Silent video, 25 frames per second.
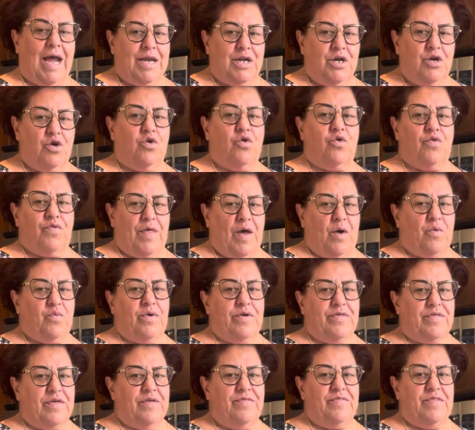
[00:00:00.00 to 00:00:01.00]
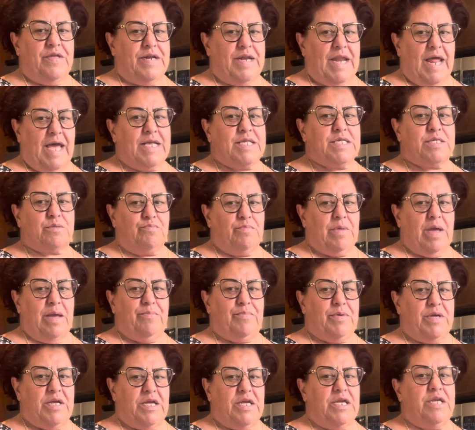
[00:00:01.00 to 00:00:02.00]
know that within the next
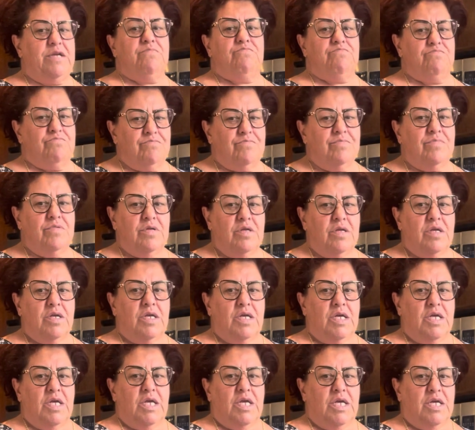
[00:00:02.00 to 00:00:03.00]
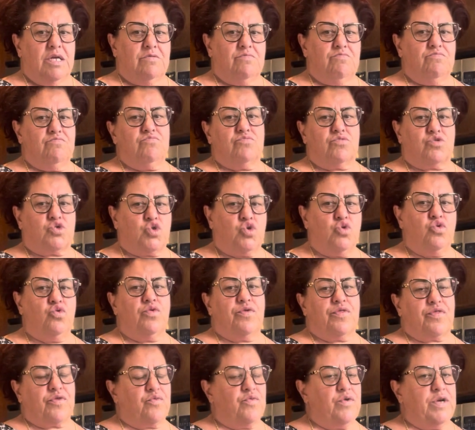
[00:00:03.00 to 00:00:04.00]
maybe
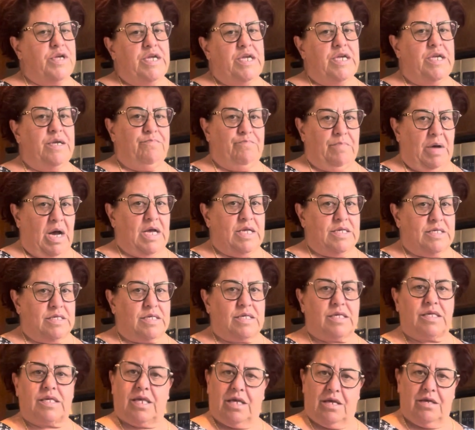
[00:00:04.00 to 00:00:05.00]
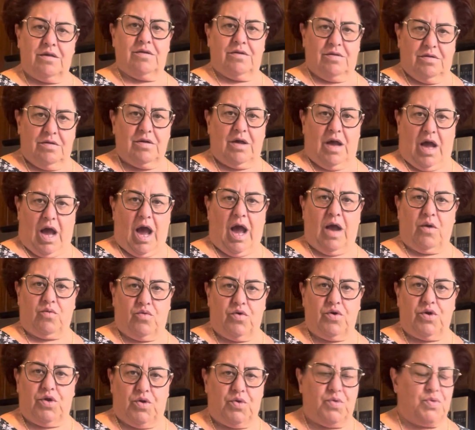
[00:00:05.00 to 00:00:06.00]
2-3 months, I
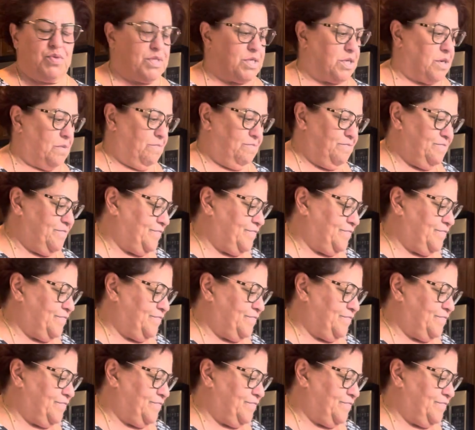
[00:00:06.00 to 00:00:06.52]
will use them.